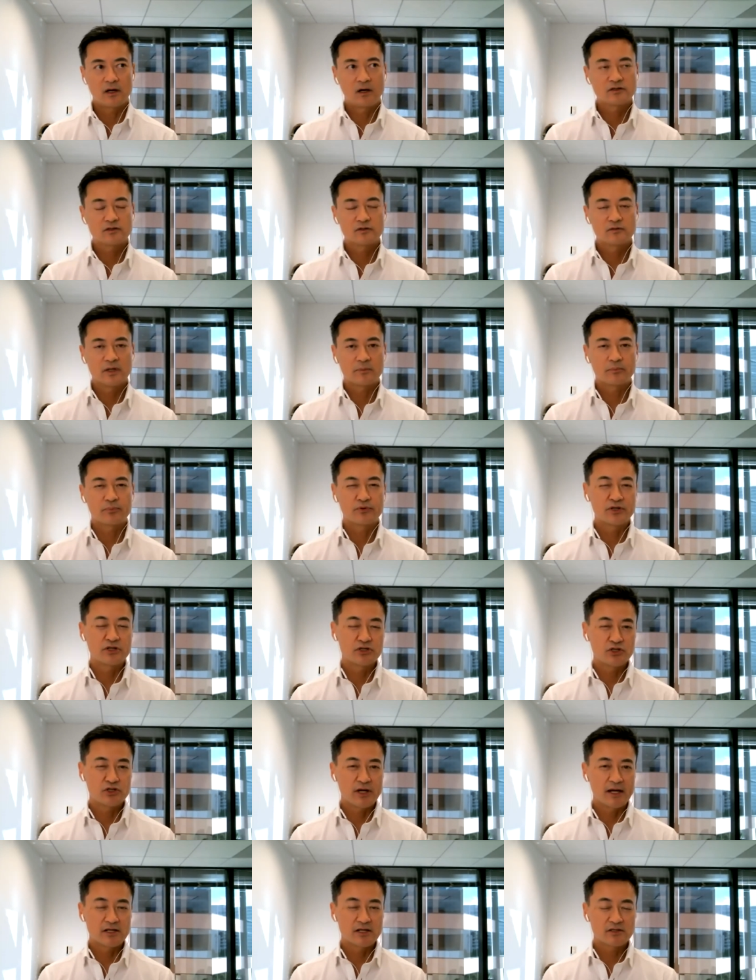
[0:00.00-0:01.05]
also an
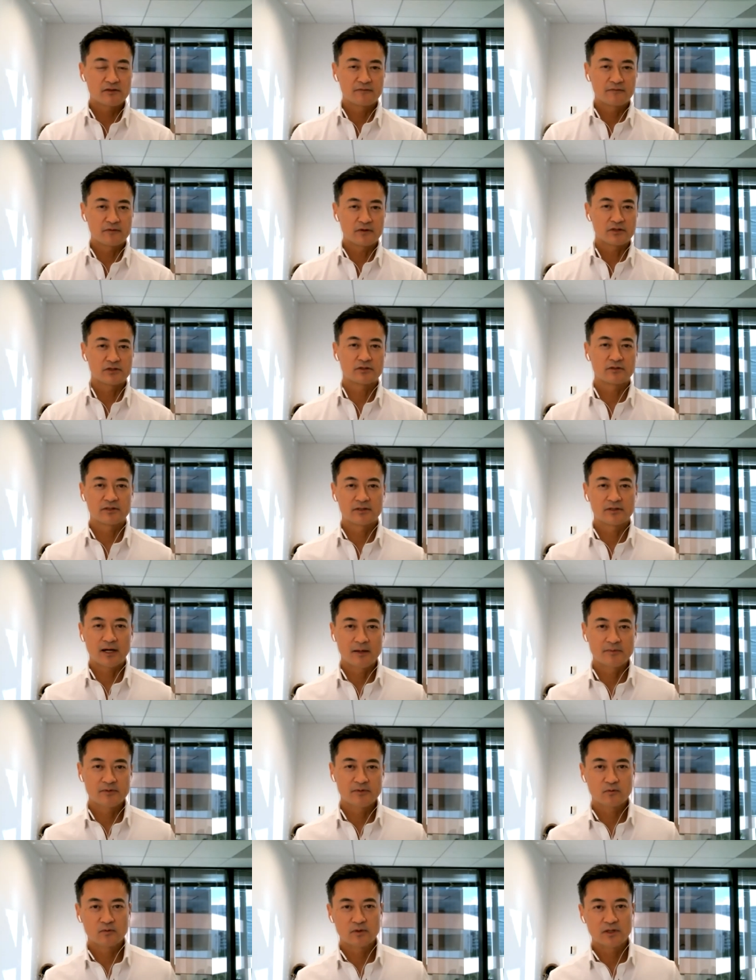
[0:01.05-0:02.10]
appreciation for certain
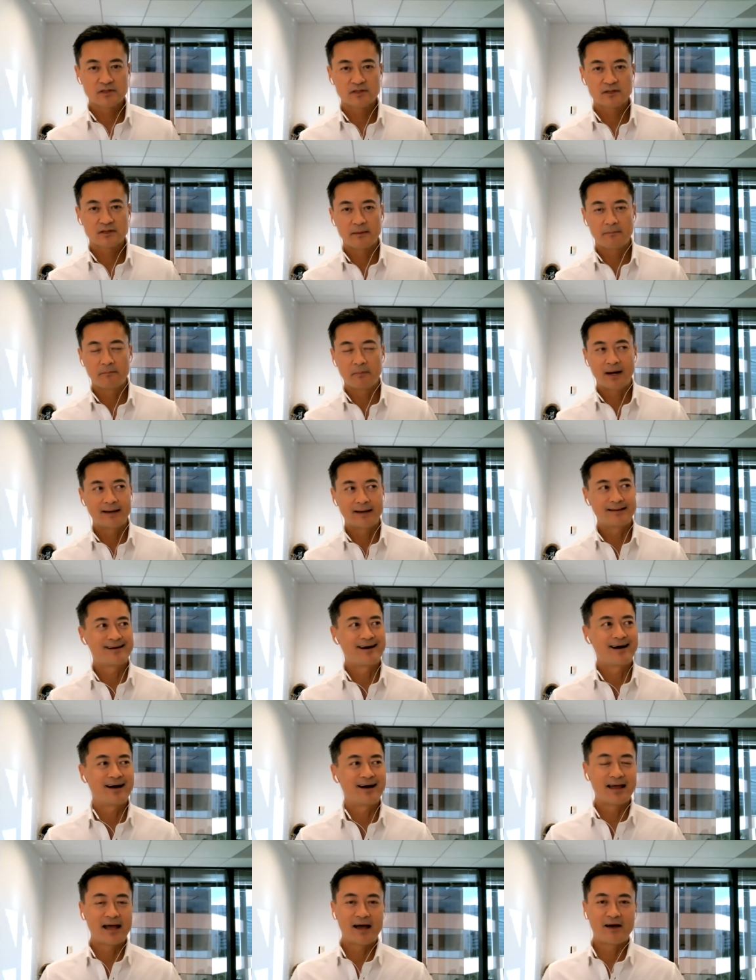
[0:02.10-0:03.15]
types of risks that might
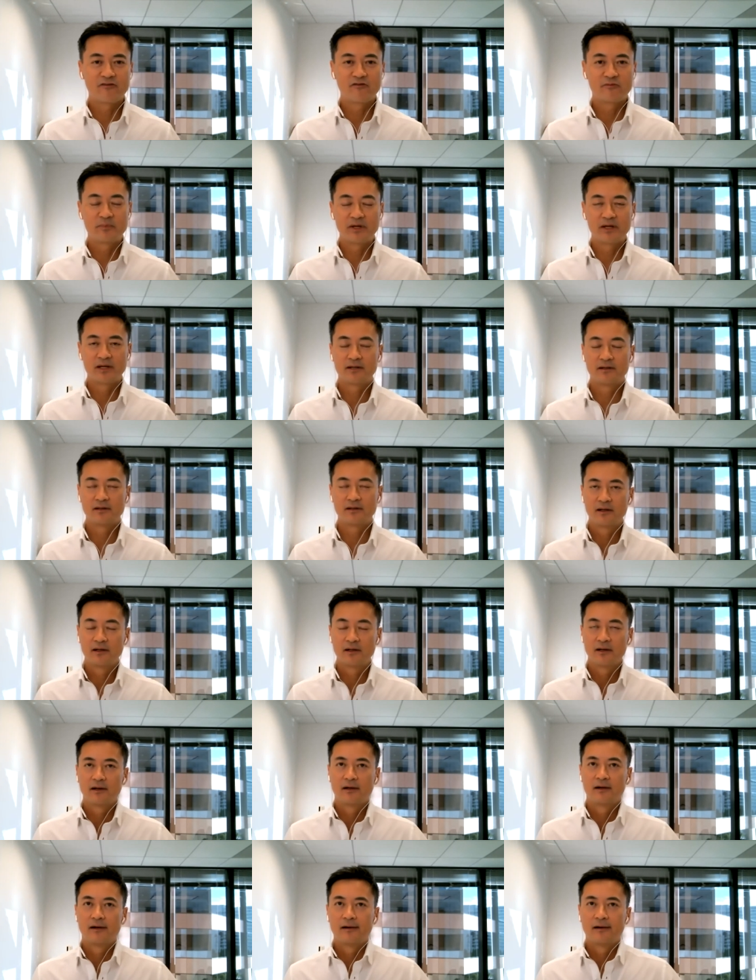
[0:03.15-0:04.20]
not have been
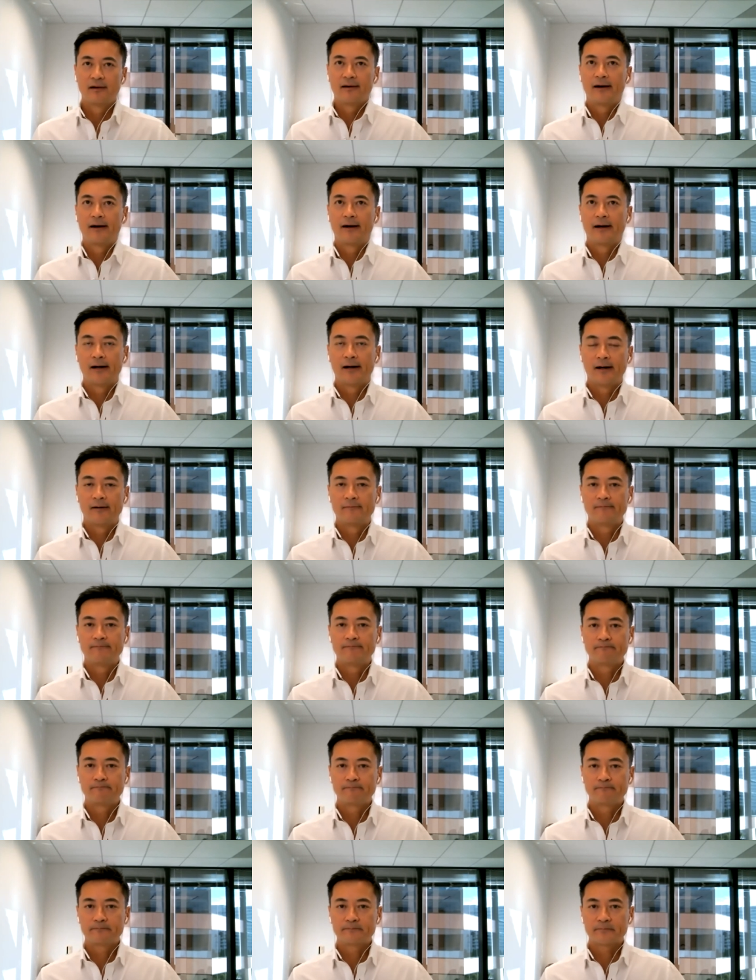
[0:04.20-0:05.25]

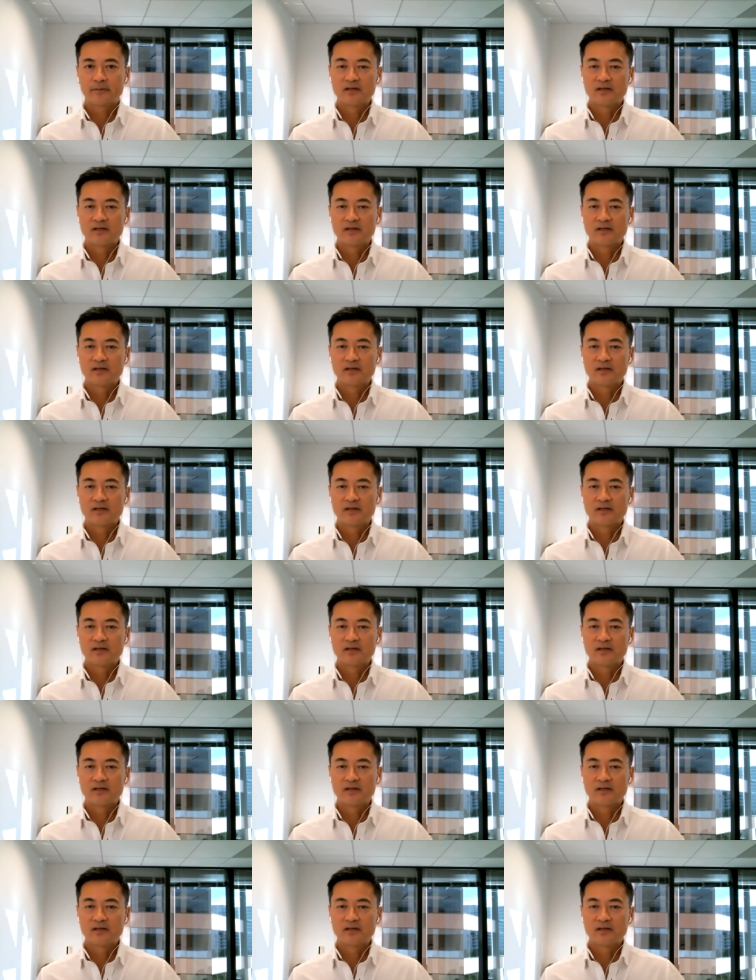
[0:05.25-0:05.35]
um,